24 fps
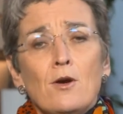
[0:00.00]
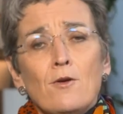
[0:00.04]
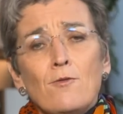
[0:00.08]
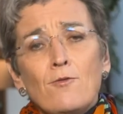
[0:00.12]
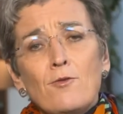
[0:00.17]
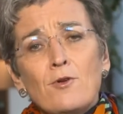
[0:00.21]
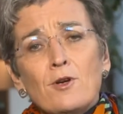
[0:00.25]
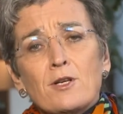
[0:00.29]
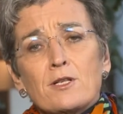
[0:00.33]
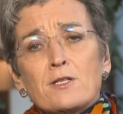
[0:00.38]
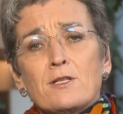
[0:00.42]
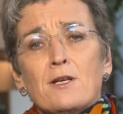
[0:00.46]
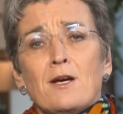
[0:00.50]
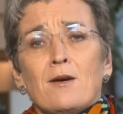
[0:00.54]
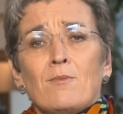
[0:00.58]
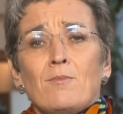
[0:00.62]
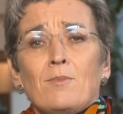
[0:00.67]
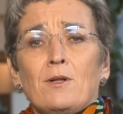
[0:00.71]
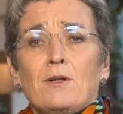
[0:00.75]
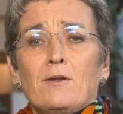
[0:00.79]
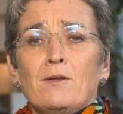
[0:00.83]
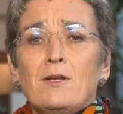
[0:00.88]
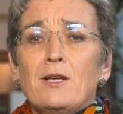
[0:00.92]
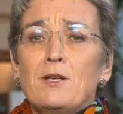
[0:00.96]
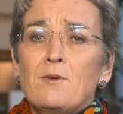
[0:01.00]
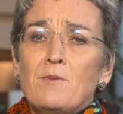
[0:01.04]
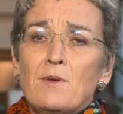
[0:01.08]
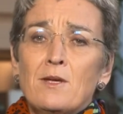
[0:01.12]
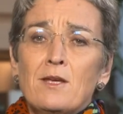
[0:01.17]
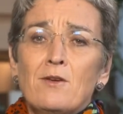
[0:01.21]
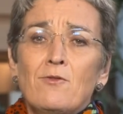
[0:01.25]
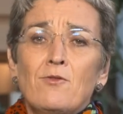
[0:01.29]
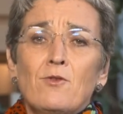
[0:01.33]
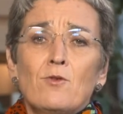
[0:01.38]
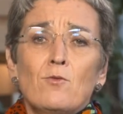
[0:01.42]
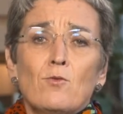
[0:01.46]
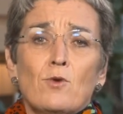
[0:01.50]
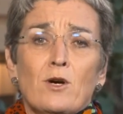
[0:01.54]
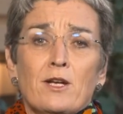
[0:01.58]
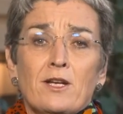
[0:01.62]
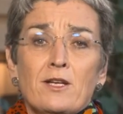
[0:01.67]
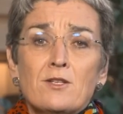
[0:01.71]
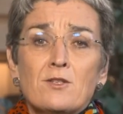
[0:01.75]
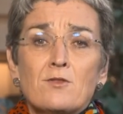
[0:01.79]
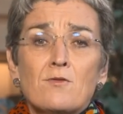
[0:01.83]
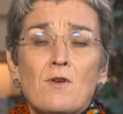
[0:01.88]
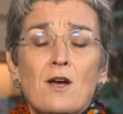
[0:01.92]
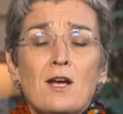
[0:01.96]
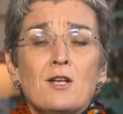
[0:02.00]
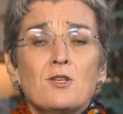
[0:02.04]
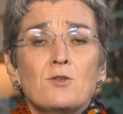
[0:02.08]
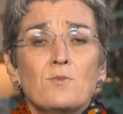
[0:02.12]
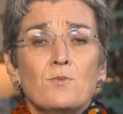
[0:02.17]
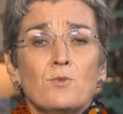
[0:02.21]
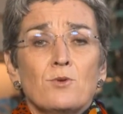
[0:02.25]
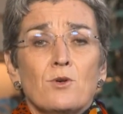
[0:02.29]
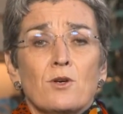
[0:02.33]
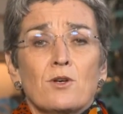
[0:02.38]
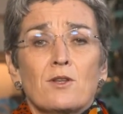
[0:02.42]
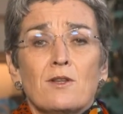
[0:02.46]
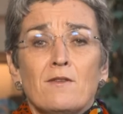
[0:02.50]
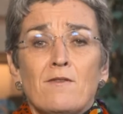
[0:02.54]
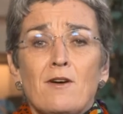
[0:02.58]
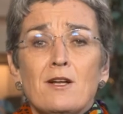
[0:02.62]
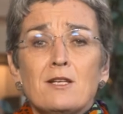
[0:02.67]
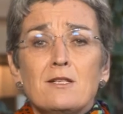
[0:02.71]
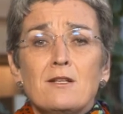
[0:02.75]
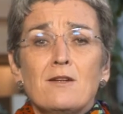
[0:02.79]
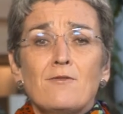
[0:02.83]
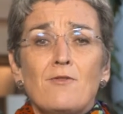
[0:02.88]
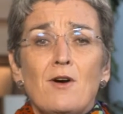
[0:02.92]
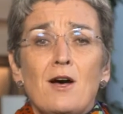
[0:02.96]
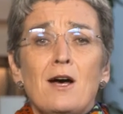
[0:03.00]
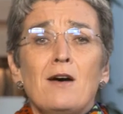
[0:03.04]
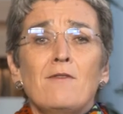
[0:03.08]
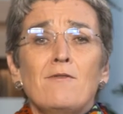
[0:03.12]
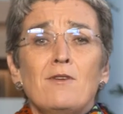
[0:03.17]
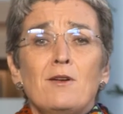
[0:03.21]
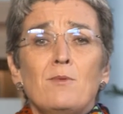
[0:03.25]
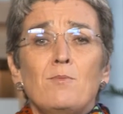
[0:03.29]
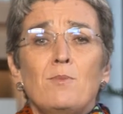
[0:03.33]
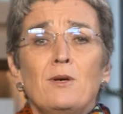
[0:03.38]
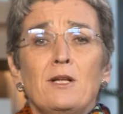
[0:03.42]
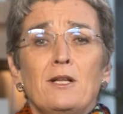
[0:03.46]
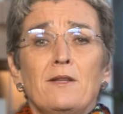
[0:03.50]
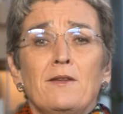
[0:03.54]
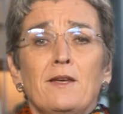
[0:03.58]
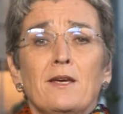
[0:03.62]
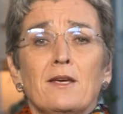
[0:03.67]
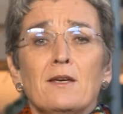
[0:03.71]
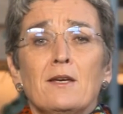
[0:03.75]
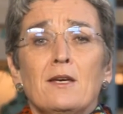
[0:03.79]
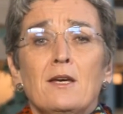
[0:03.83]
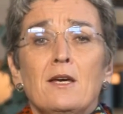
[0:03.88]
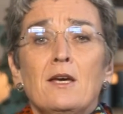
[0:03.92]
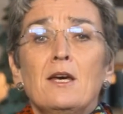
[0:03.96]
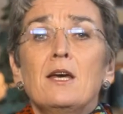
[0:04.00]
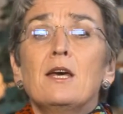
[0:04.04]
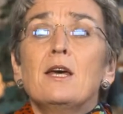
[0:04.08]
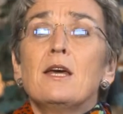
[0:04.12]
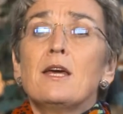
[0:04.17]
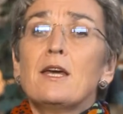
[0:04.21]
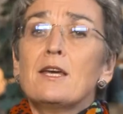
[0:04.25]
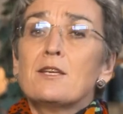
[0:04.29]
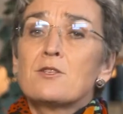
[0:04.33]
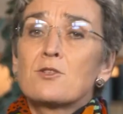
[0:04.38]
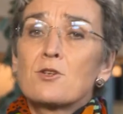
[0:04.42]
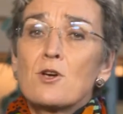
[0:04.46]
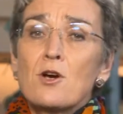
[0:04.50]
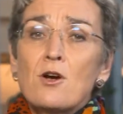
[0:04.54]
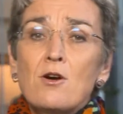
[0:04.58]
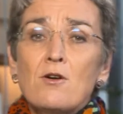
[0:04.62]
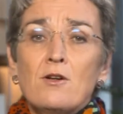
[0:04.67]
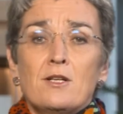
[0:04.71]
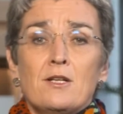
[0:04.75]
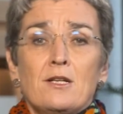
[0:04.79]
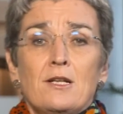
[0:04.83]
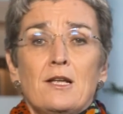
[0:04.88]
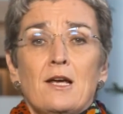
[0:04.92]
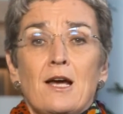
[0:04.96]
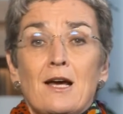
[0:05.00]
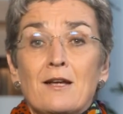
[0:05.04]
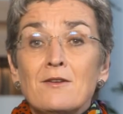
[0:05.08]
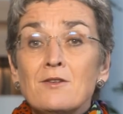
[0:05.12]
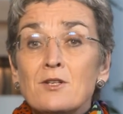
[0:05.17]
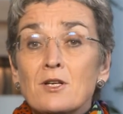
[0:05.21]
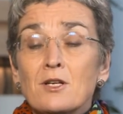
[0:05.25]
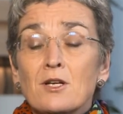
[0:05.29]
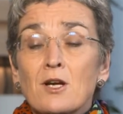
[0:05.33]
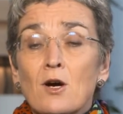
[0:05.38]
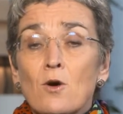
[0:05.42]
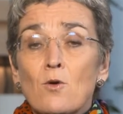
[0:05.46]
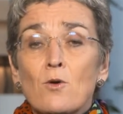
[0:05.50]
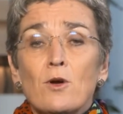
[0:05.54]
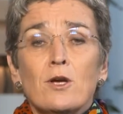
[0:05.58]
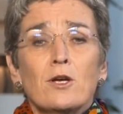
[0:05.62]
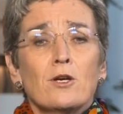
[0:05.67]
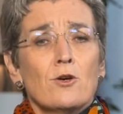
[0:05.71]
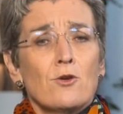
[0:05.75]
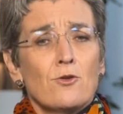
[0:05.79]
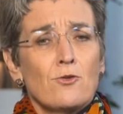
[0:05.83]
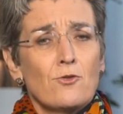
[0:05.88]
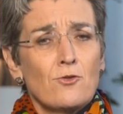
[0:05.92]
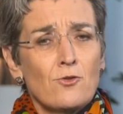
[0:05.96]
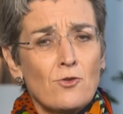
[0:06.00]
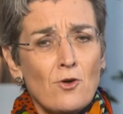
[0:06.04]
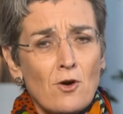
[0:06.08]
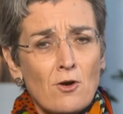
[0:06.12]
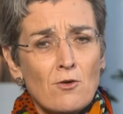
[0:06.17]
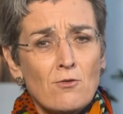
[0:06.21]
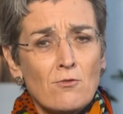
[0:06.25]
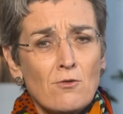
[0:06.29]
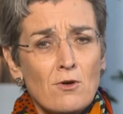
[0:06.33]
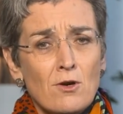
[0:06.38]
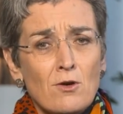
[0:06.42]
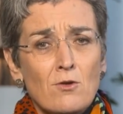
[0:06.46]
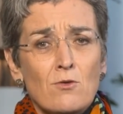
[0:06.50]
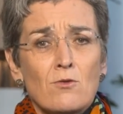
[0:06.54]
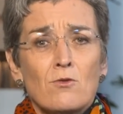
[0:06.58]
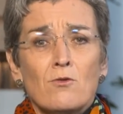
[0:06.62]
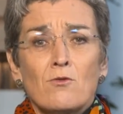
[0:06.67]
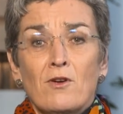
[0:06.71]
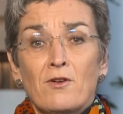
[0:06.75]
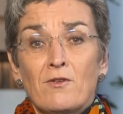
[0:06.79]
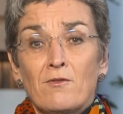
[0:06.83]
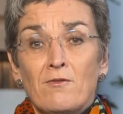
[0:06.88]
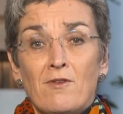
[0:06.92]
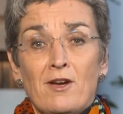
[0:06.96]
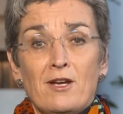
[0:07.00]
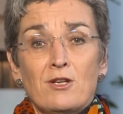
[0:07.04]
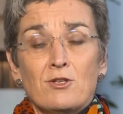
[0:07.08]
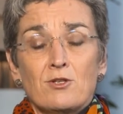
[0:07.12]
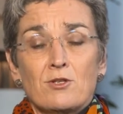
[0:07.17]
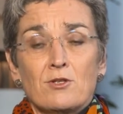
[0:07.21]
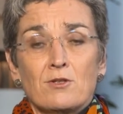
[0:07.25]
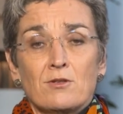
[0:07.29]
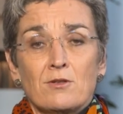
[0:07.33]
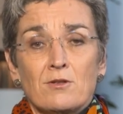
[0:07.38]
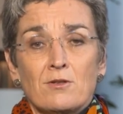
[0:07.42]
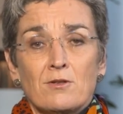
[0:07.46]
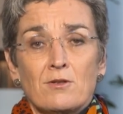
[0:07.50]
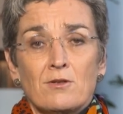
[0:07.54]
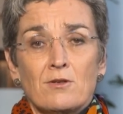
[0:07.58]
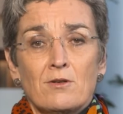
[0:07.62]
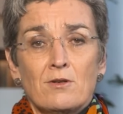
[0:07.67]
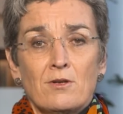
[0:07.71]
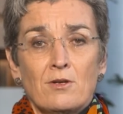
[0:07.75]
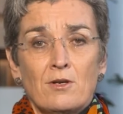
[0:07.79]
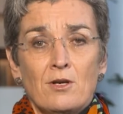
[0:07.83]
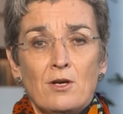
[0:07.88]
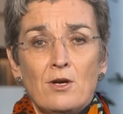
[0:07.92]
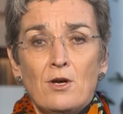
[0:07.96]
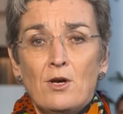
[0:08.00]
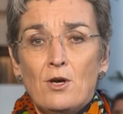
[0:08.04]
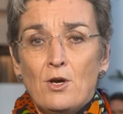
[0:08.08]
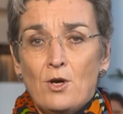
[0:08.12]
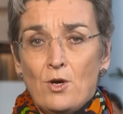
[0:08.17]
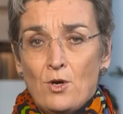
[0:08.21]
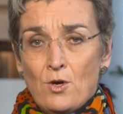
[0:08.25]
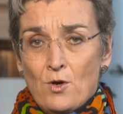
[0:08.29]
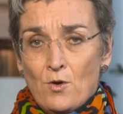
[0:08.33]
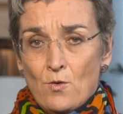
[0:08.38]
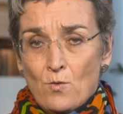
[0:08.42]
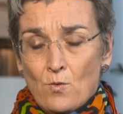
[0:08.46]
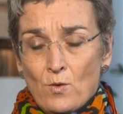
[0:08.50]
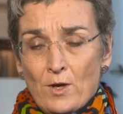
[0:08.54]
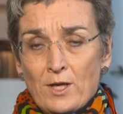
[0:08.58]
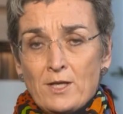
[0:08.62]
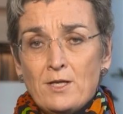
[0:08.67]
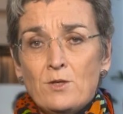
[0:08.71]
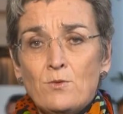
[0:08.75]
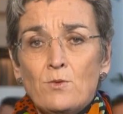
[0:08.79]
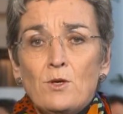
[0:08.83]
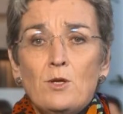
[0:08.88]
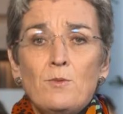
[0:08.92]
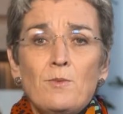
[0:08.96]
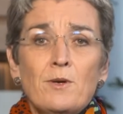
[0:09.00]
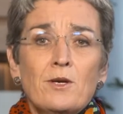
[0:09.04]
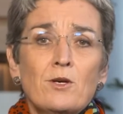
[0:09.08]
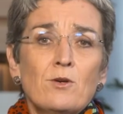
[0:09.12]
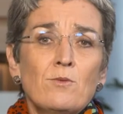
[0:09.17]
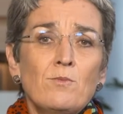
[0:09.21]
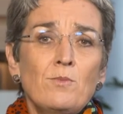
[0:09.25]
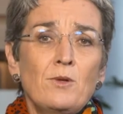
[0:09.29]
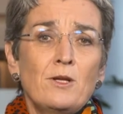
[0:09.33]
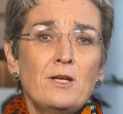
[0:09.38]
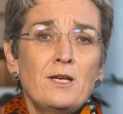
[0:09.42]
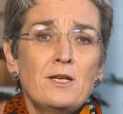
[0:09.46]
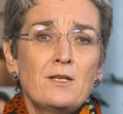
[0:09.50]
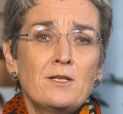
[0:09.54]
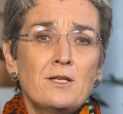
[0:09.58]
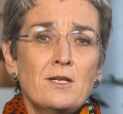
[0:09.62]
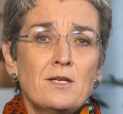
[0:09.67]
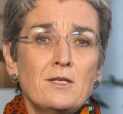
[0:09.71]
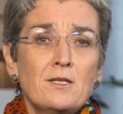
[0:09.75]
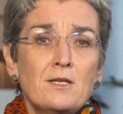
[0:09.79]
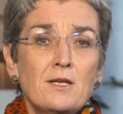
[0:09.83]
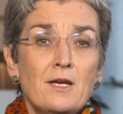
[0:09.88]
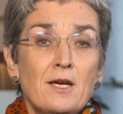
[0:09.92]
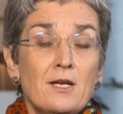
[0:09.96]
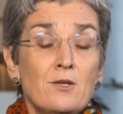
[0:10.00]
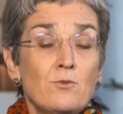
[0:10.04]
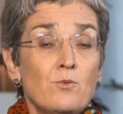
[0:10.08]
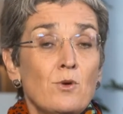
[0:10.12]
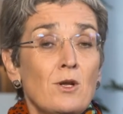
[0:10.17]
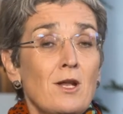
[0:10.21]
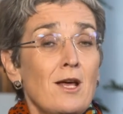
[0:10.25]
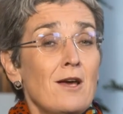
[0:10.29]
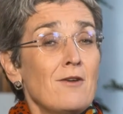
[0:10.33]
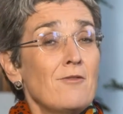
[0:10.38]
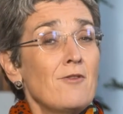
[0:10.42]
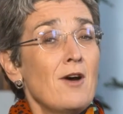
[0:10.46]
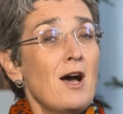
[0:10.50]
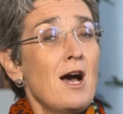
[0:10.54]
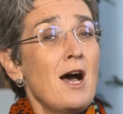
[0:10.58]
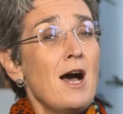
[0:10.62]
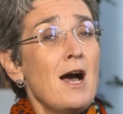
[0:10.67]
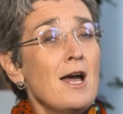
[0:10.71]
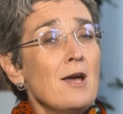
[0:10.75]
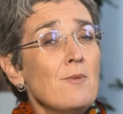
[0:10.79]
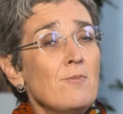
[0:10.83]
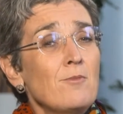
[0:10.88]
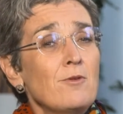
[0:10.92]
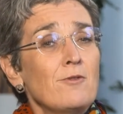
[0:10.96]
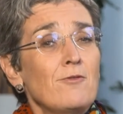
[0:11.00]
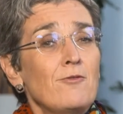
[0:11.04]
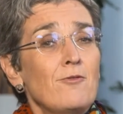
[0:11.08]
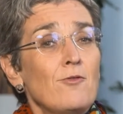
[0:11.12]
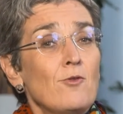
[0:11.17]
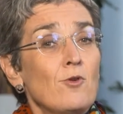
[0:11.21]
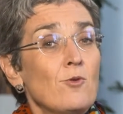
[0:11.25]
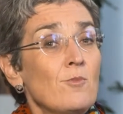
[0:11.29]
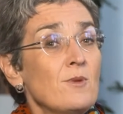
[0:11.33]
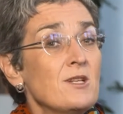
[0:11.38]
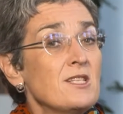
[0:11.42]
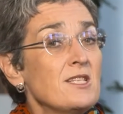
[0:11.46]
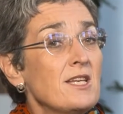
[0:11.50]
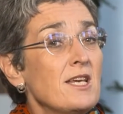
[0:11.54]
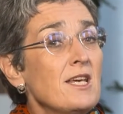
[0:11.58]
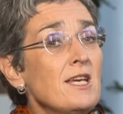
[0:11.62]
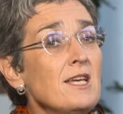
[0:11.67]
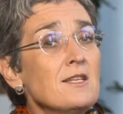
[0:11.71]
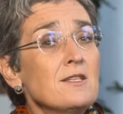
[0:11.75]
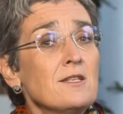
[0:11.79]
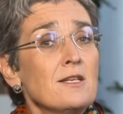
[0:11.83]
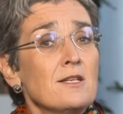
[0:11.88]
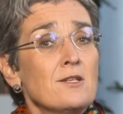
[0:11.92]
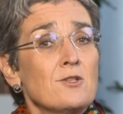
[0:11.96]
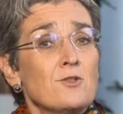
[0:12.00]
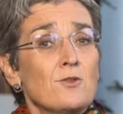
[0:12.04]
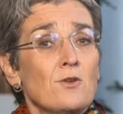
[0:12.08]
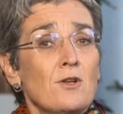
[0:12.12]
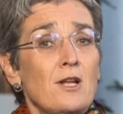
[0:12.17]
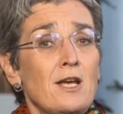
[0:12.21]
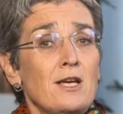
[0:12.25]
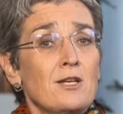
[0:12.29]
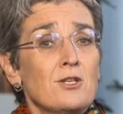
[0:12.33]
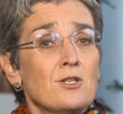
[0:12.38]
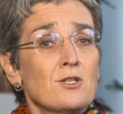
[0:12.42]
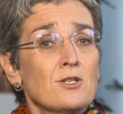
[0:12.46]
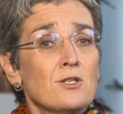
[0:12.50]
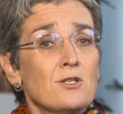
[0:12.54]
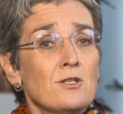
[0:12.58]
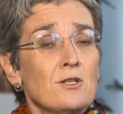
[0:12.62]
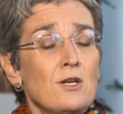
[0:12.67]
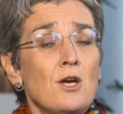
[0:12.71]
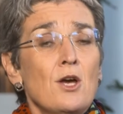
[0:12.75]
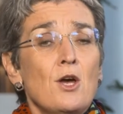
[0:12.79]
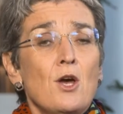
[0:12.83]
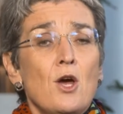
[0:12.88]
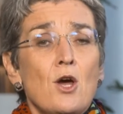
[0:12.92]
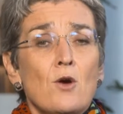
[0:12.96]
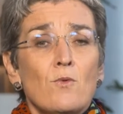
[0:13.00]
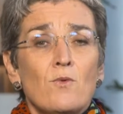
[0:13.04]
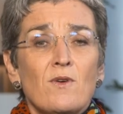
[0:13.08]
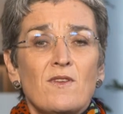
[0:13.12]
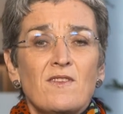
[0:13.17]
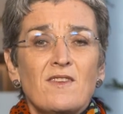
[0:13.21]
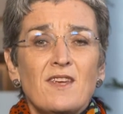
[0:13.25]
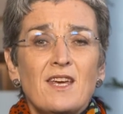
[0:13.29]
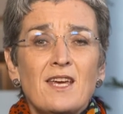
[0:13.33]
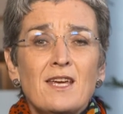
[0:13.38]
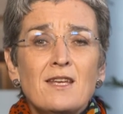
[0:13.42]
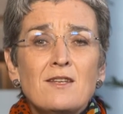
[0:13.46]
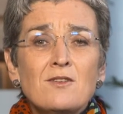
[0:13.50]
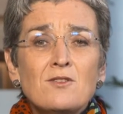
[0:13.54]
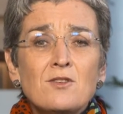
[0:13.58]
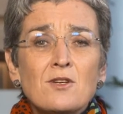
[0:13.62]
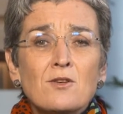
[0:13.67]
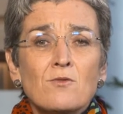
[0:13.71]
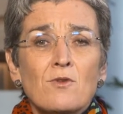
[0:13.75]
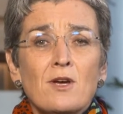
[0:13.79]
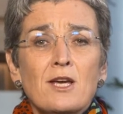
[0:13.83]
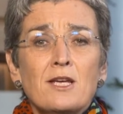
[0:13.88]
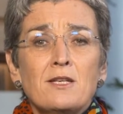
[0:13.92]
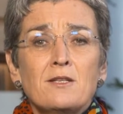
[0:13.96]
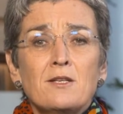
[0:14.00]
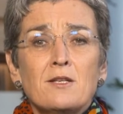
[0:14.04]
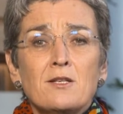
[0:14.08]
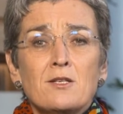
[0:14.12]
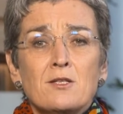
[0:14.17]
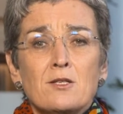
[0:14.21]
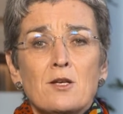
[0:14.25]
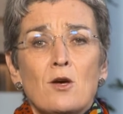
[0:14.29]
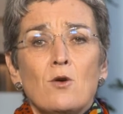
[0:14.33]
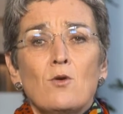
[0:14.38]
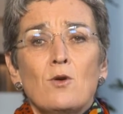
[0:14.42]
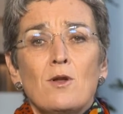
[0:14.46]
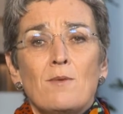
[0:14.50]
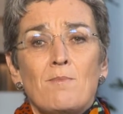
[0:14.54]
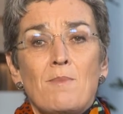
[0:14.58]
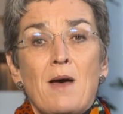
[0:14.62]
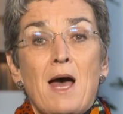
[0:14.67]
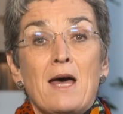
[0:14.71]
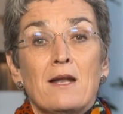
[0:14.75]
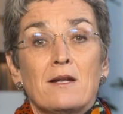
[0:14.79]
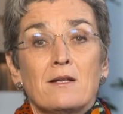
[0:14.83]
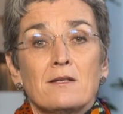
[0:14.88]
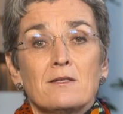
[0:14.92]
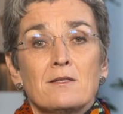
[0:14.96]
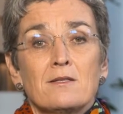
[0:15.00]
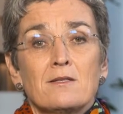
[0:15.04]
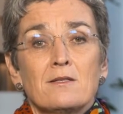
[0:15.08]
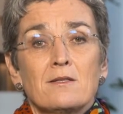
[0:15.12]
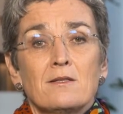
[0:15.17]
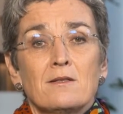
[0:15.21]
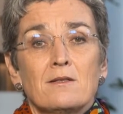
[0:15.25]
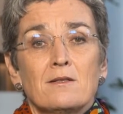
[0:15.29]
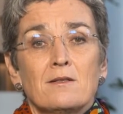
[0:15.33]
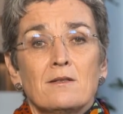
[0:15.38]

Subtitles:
For example, let me give you one. In Strasbourg, the Václav Havel building is currently undergoing thorough renovation. When it will be completed, it will have high-performance heat insulation with integrated solar panels.